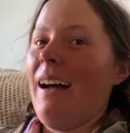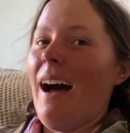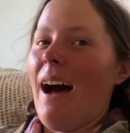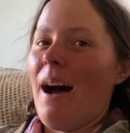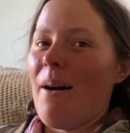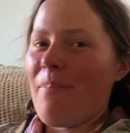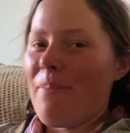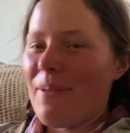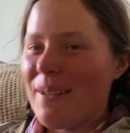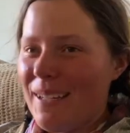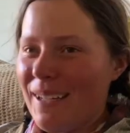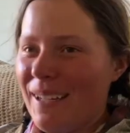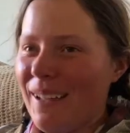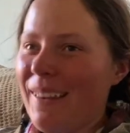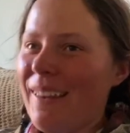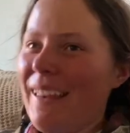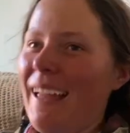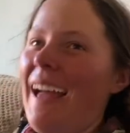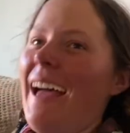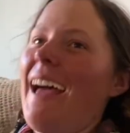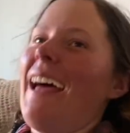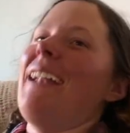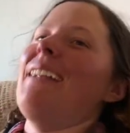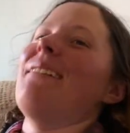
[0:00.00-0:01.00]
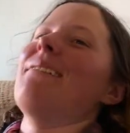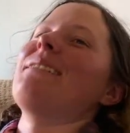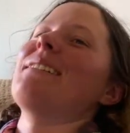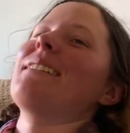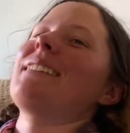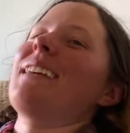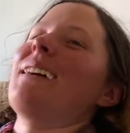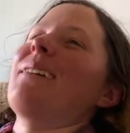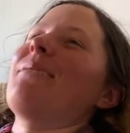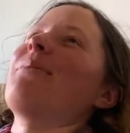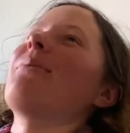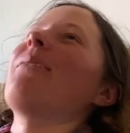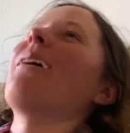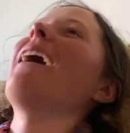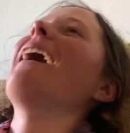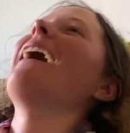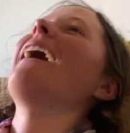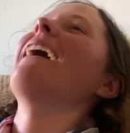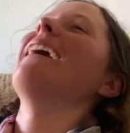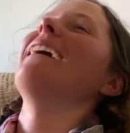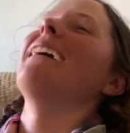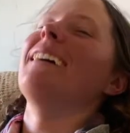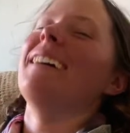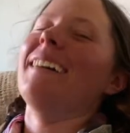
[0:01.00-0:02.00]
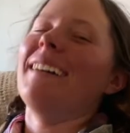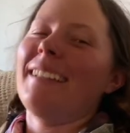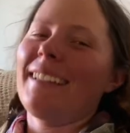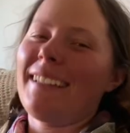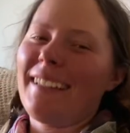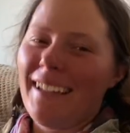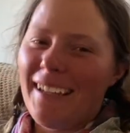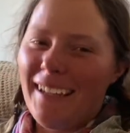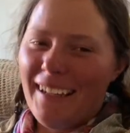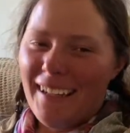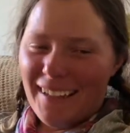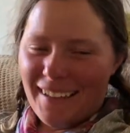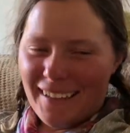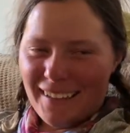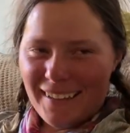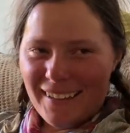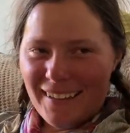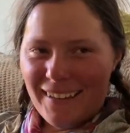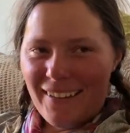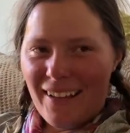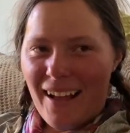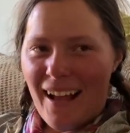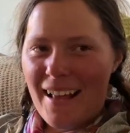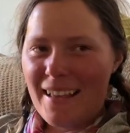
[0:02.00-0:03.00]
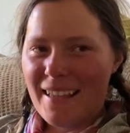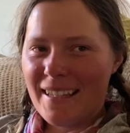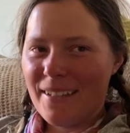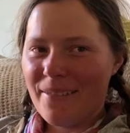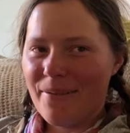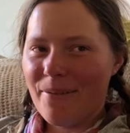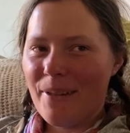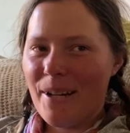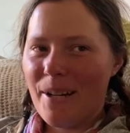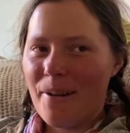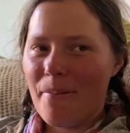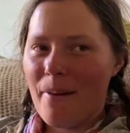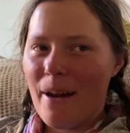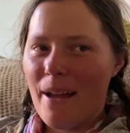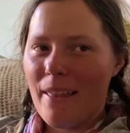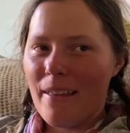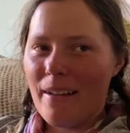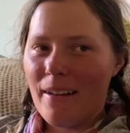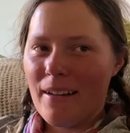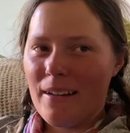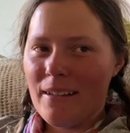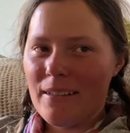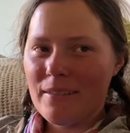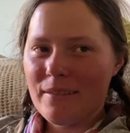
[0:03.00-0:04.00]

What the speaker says: Up until then, it was like wild, like lots of weird weather.